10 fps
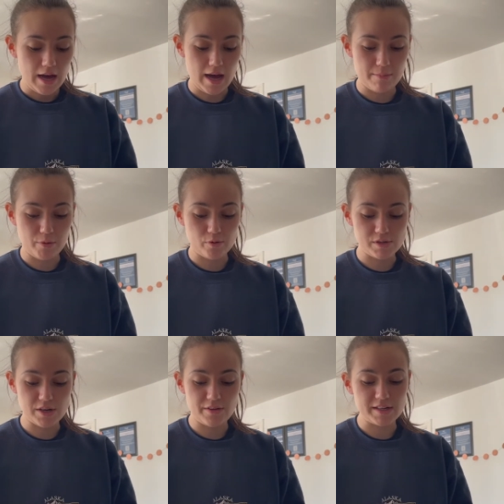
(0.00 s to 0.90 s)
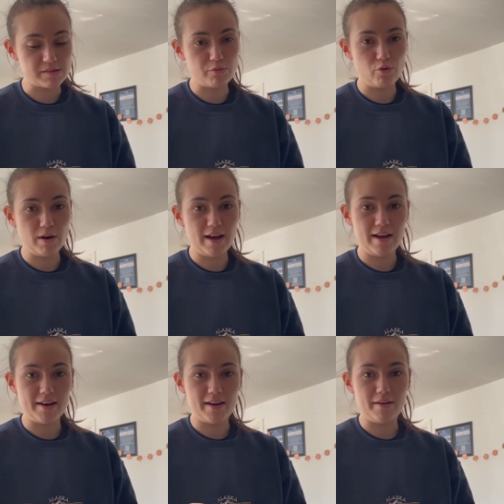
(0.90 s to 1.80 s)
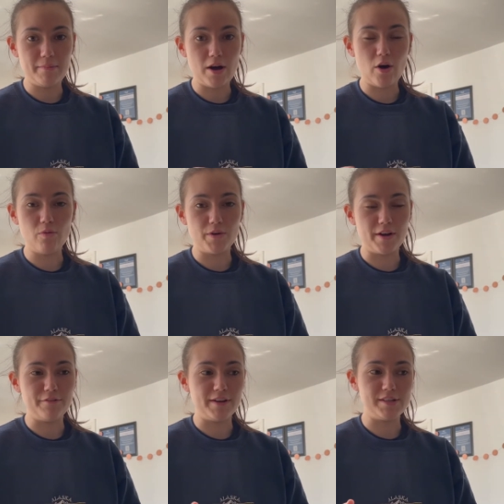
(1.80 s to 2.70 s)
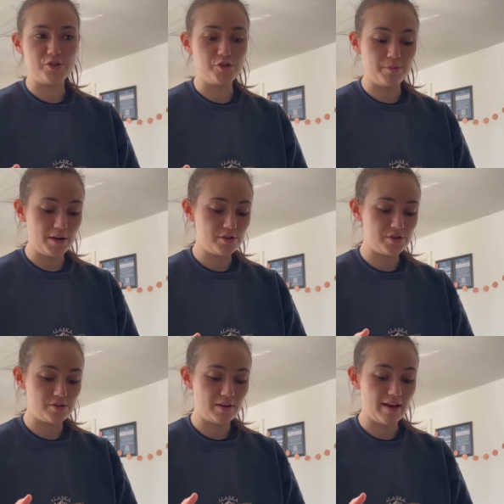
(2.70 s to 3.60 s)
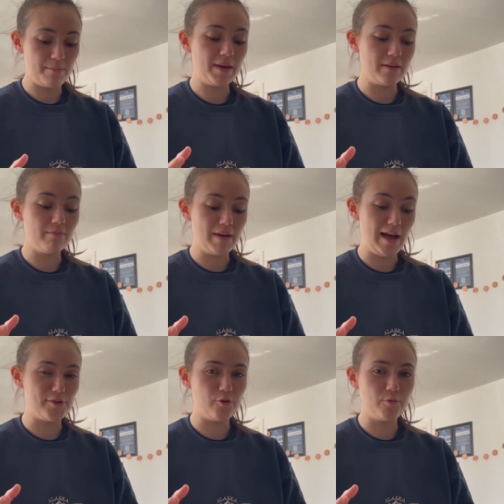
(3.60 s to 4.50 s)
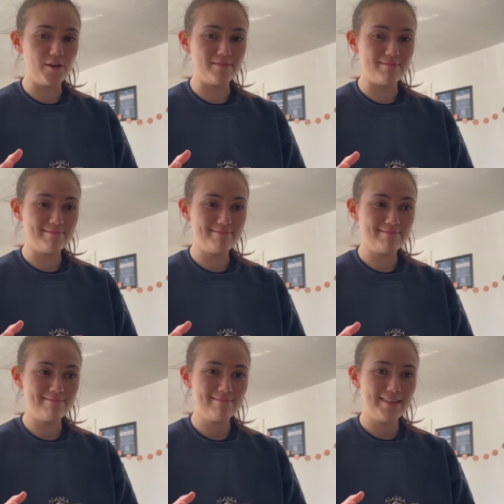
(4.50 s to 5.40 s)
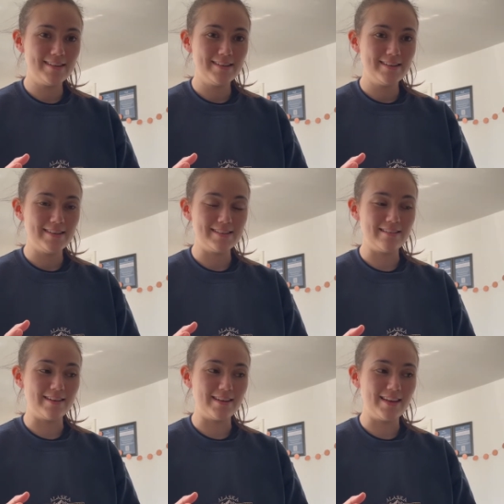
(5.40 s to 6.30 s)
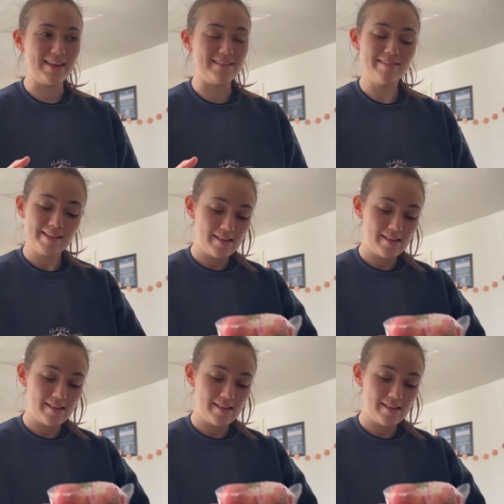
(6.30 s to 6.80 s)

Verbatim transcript: um, but also they're smaller and um, a whole one I find is too much, like a big adult one. I sound like a kid.